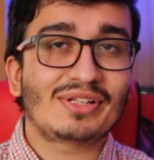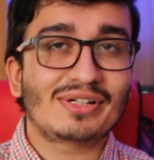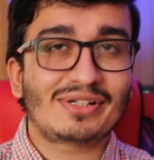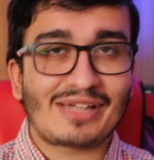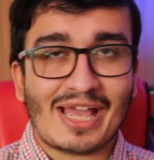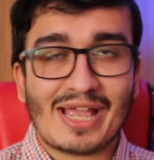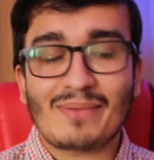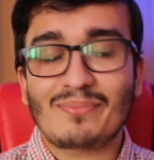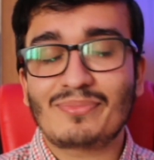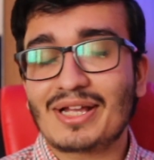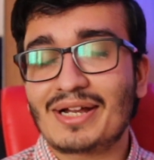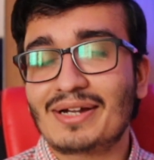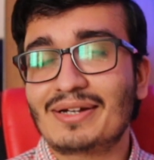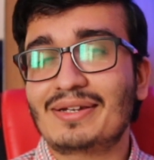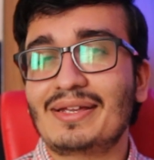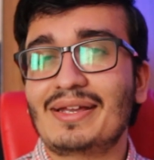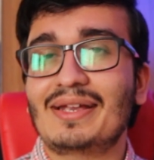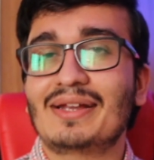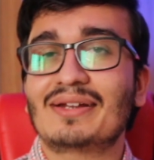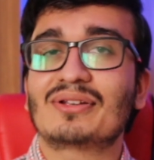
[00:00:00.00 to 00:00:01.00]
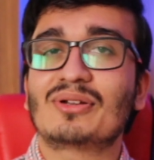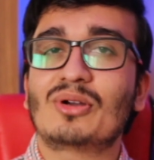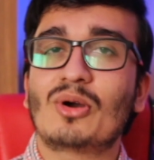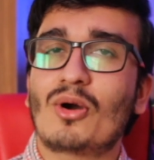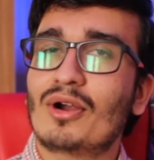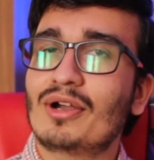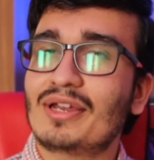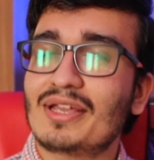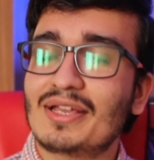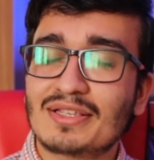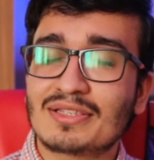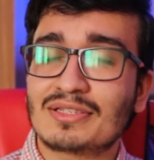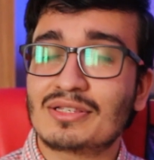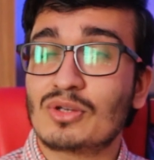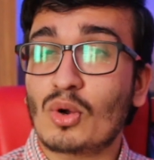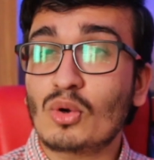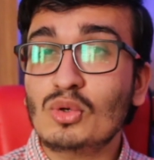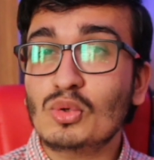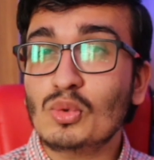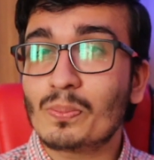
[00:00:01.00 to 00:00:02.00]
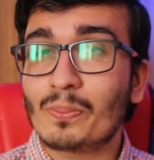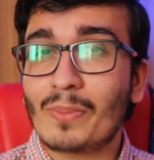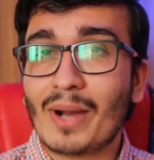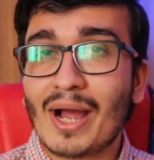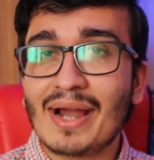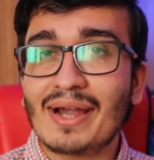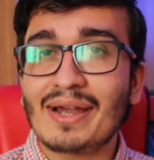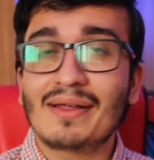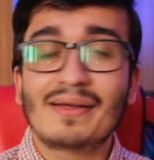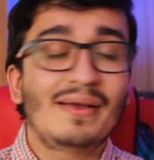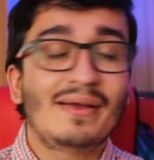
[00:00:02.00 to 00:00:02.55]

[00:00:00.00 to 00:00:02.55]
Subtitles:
The time that it got is not too bad.